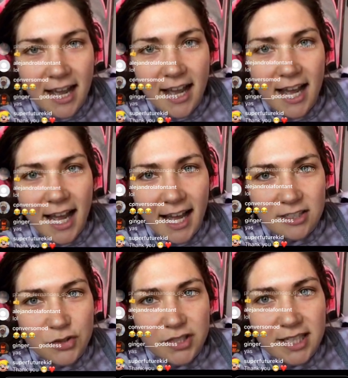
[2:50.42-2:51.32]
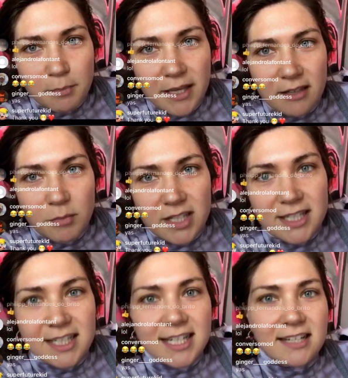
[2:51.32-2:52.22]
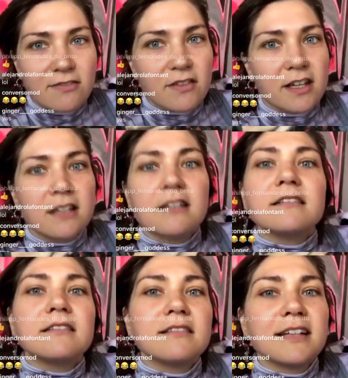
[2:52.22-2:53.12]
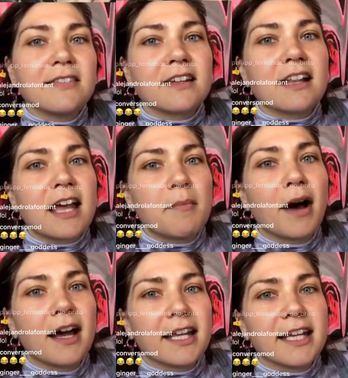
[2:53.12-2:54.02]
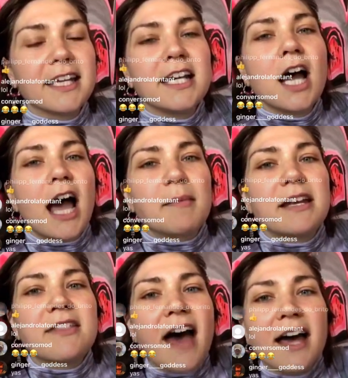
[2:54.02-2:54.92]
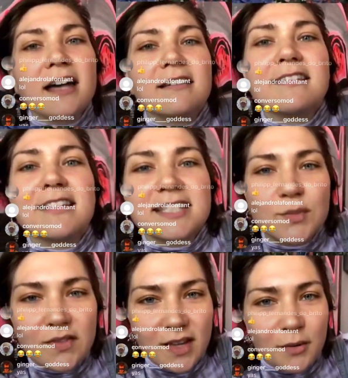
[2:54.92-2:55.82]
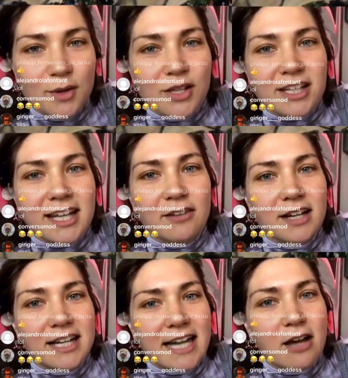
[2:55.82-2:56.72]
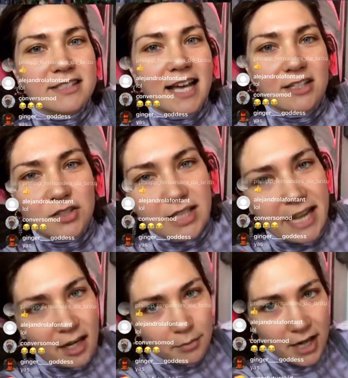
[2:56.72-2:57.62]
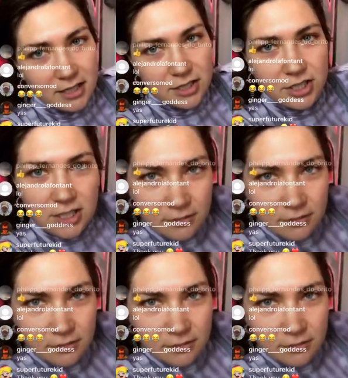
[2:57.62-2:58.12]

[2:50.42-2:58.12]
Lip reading: actually like pigment in the clay body. I mean, this one that we're looking at right now is actually airbrushed.